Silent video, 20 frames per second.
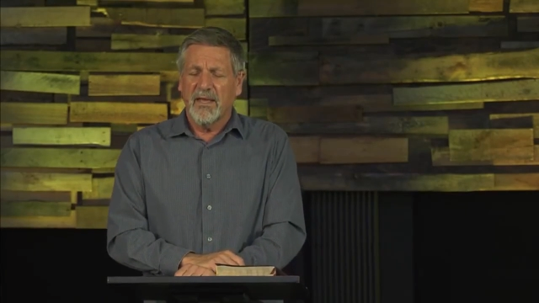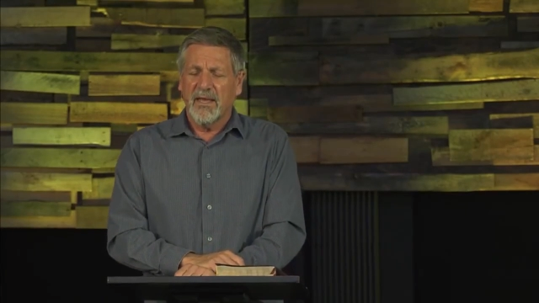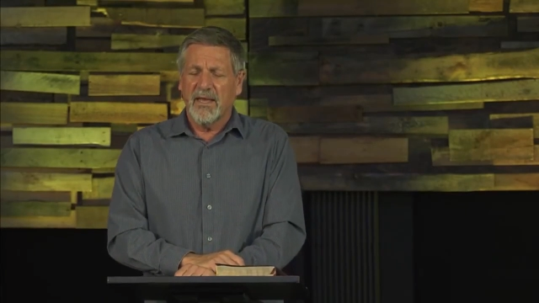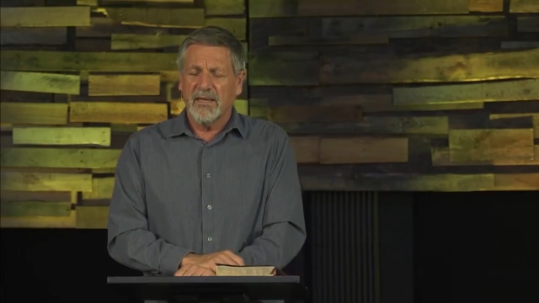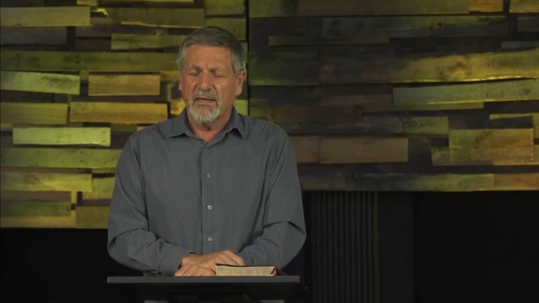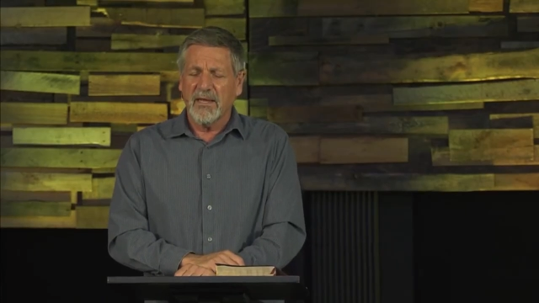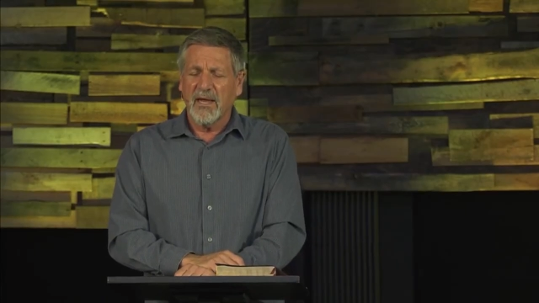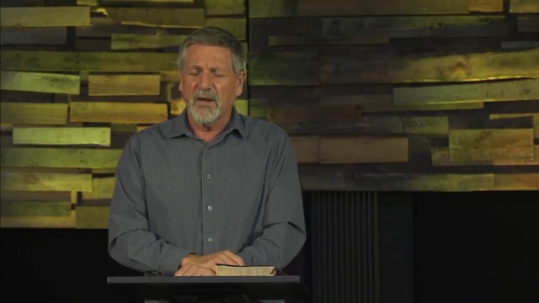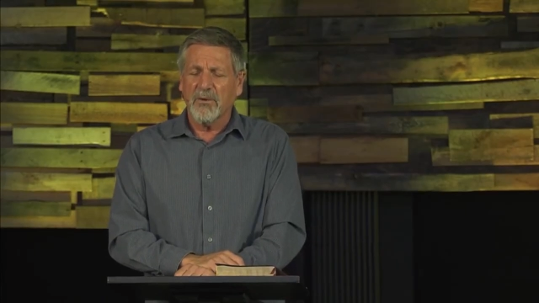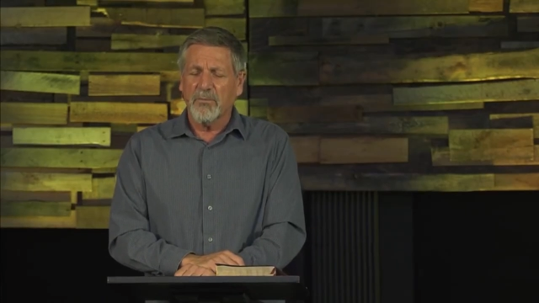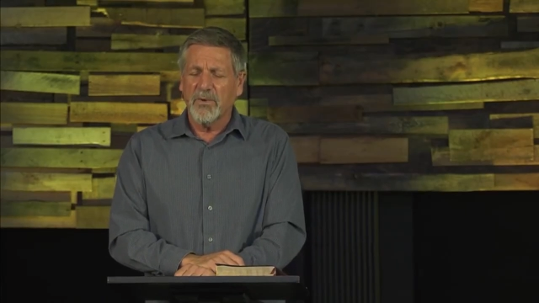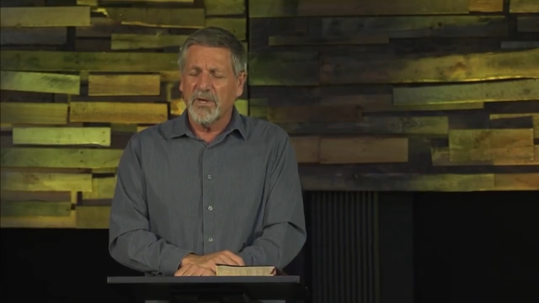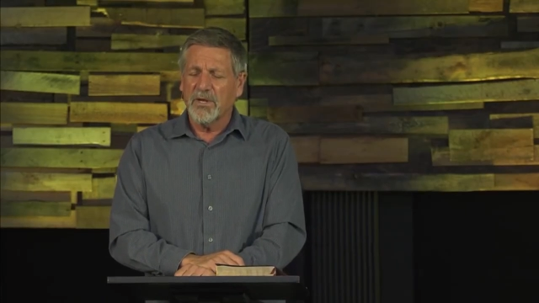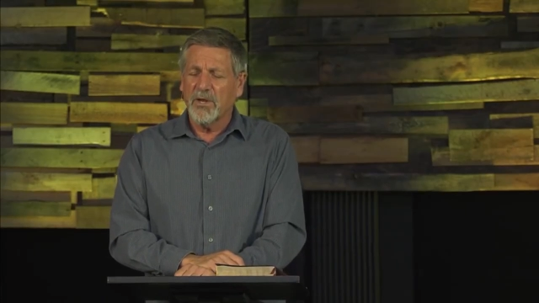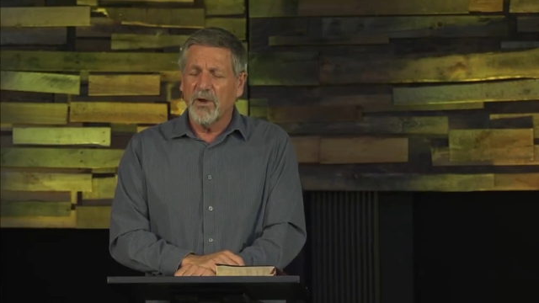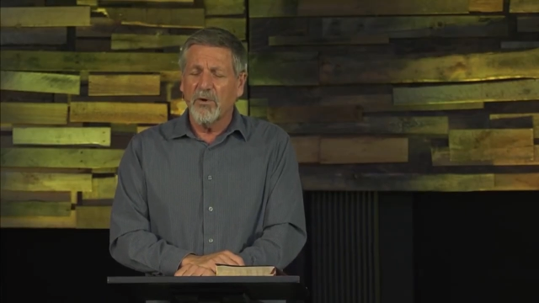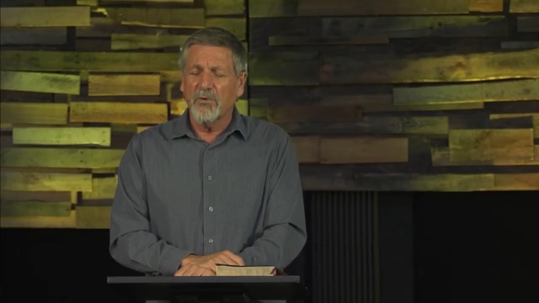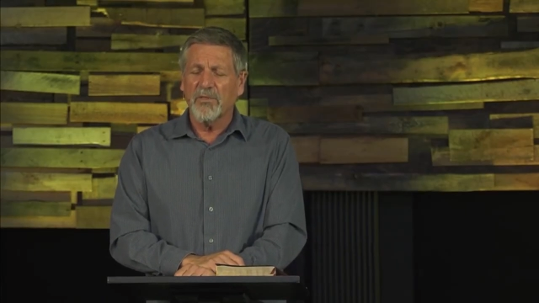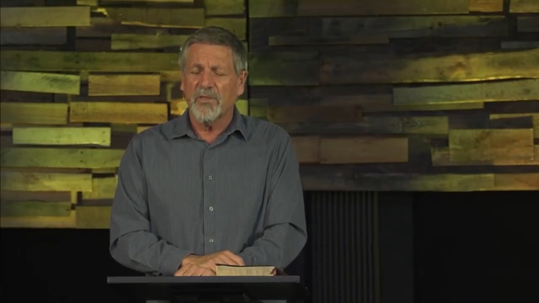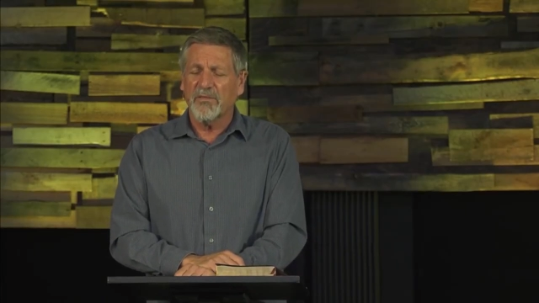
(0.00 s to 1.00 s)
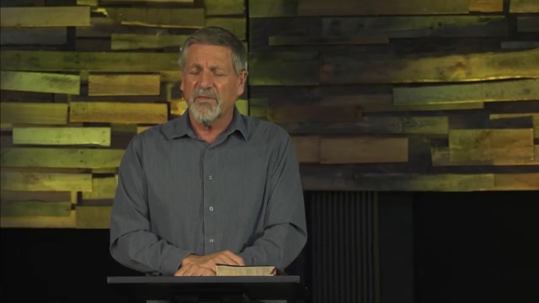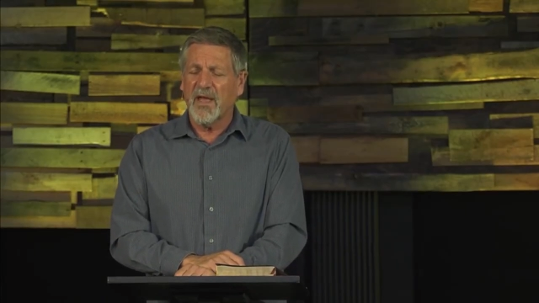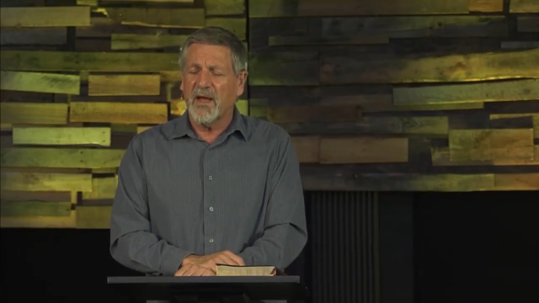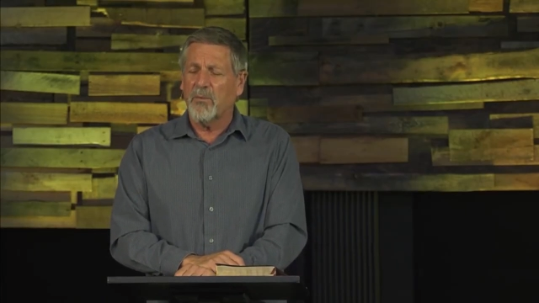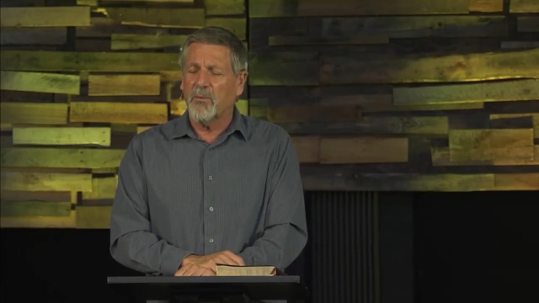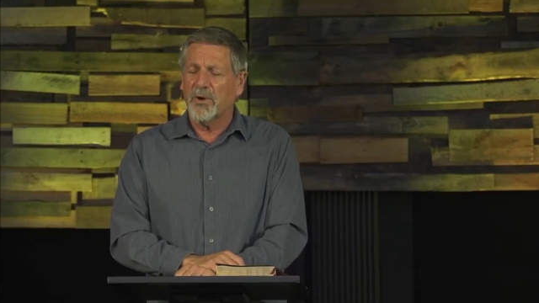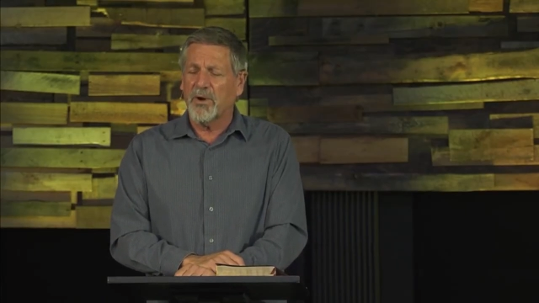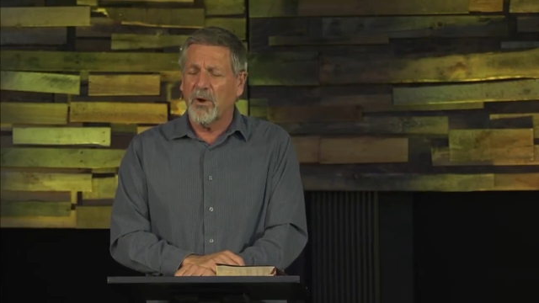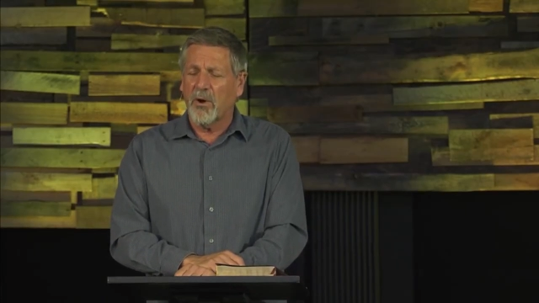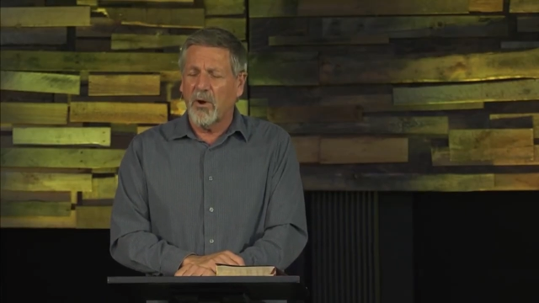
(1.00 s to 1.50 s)
And God, we know that
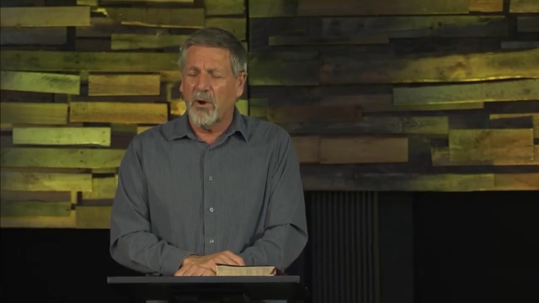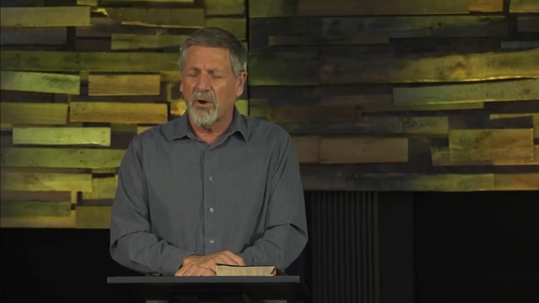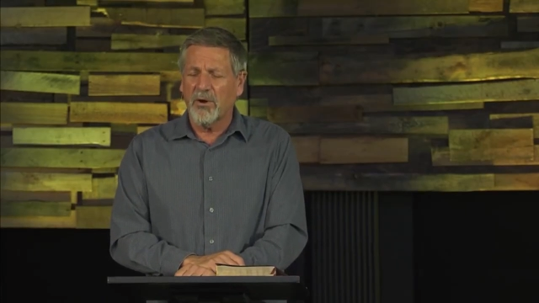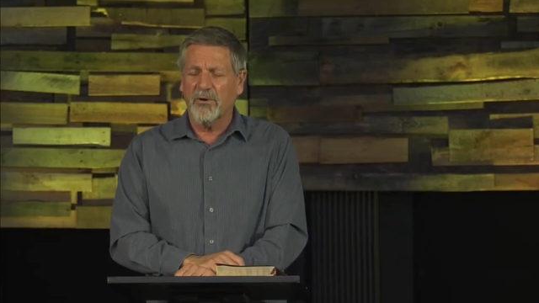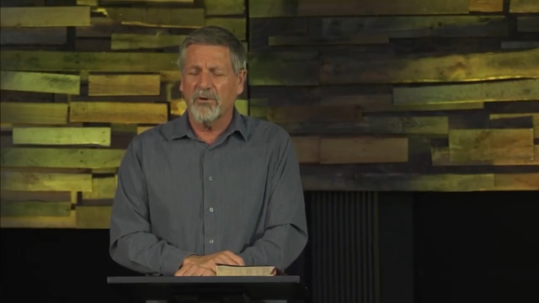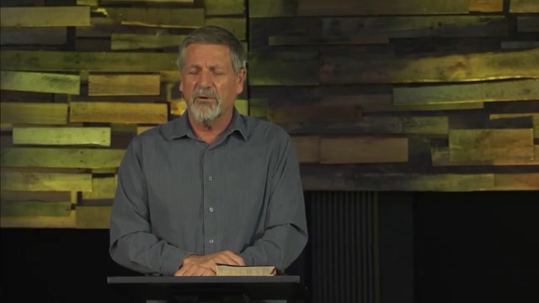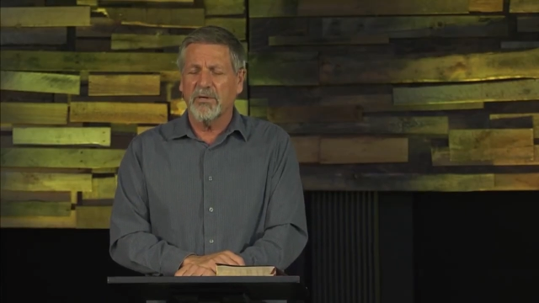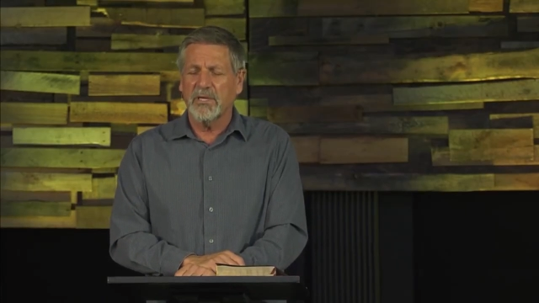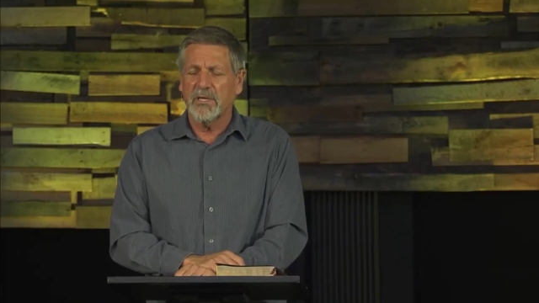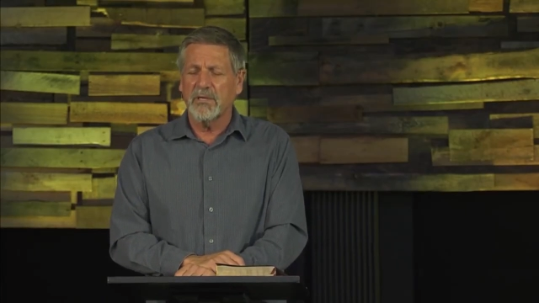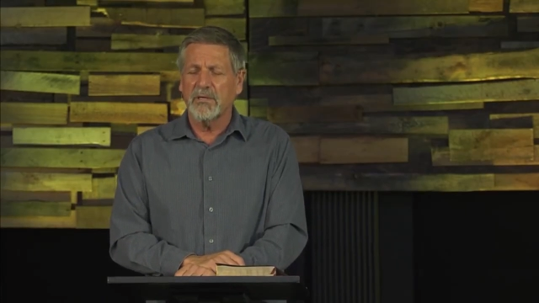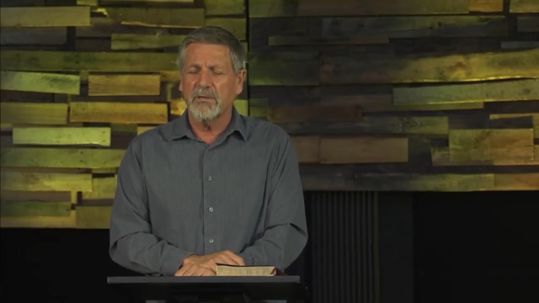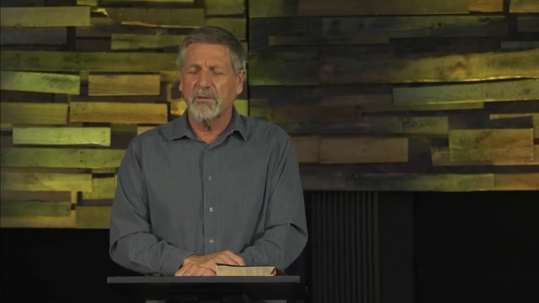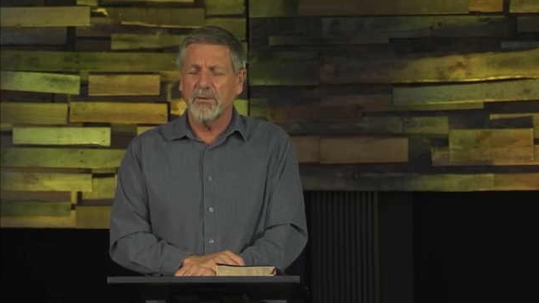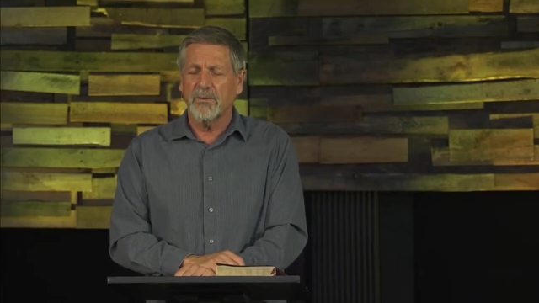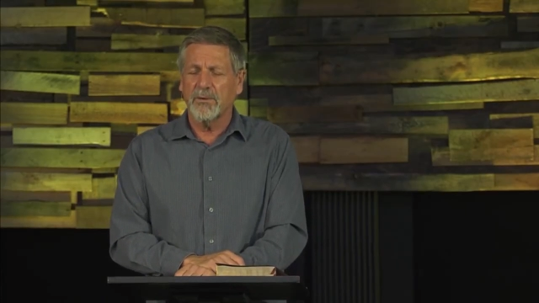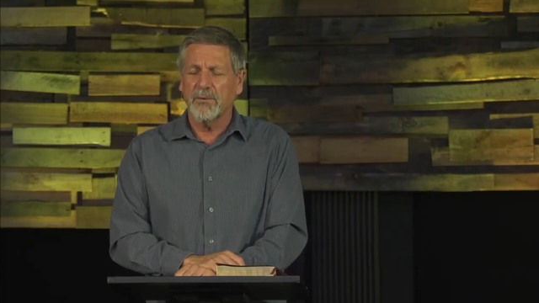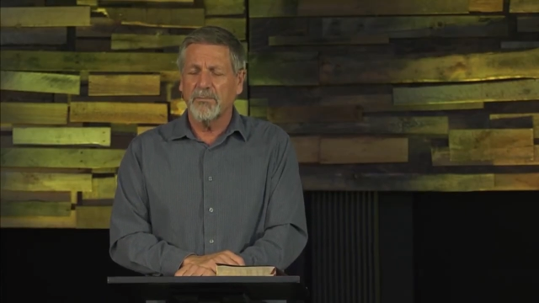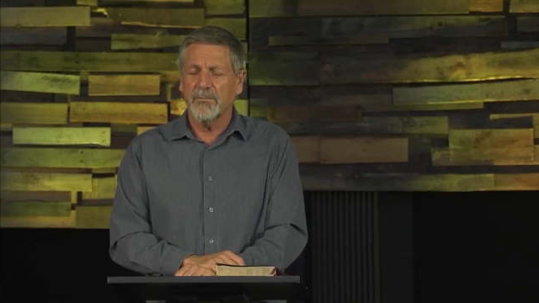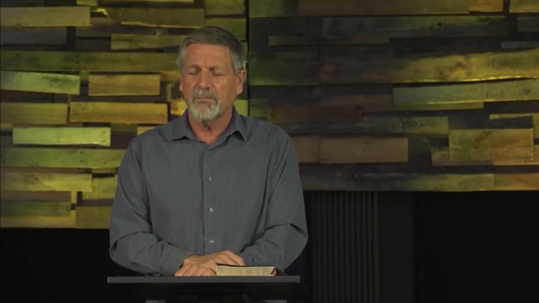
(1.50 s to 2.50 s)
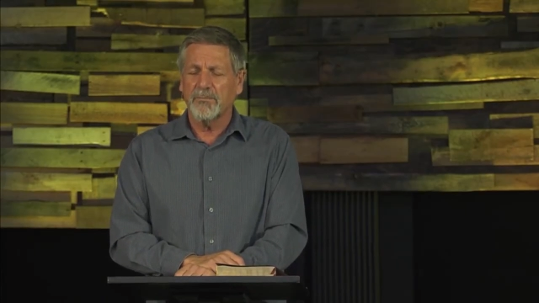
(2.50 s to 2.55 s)
that would honor you.